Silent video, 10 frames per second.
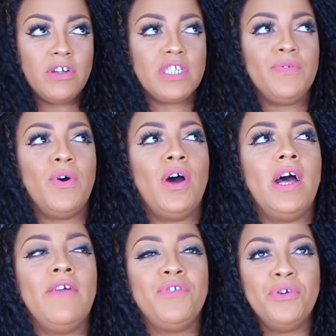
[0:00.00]
first of
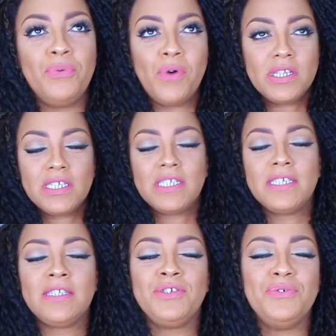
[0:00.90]
all, if you wanted
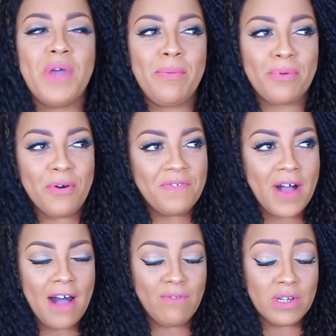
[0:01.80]
to do a
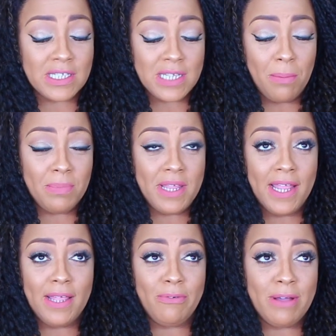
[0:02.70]
profile for some
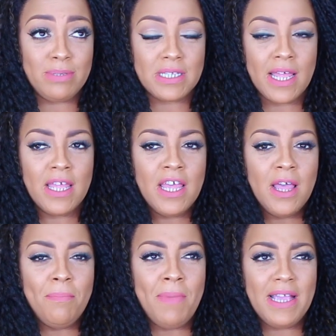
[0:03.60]
dating website,
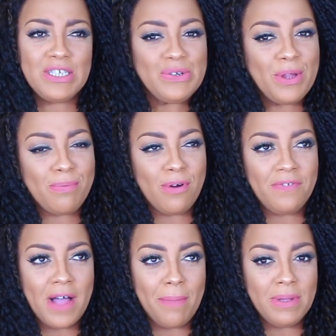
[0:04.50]
Make sure your
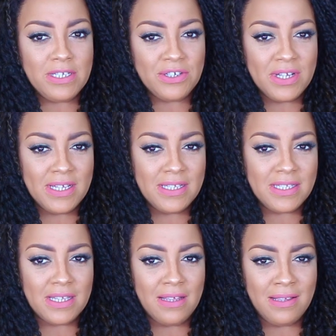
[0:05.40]
profile picture
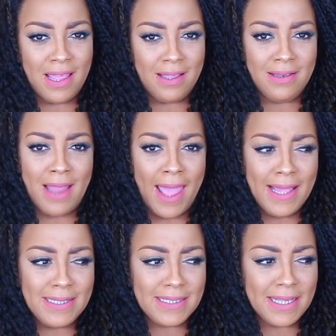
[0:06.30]
is like
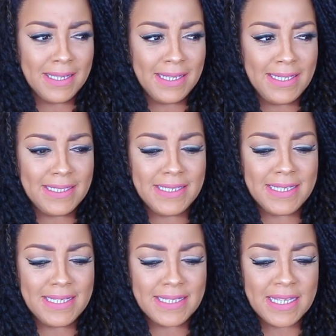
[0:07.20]
nice, at least
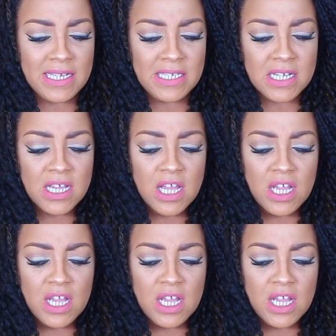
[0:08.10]
decent.